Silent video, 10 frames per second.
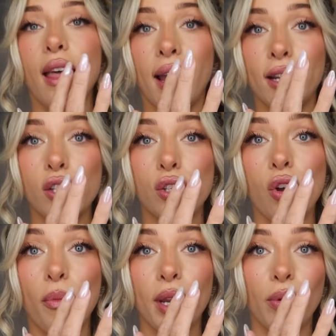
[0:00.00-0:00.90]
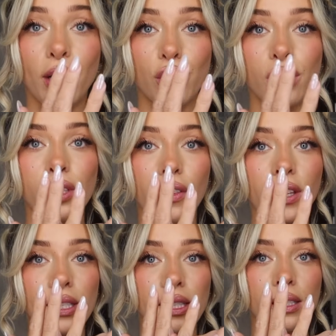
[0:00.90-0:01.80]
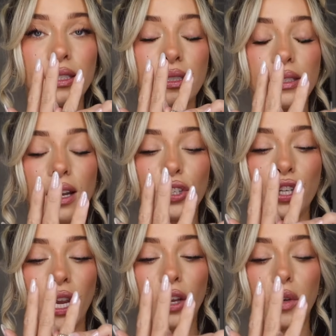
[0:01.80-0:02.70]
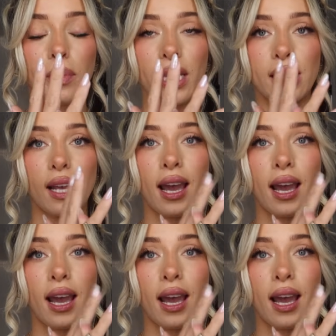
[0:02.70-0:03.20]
I get so many questions on this. This is such a good piece.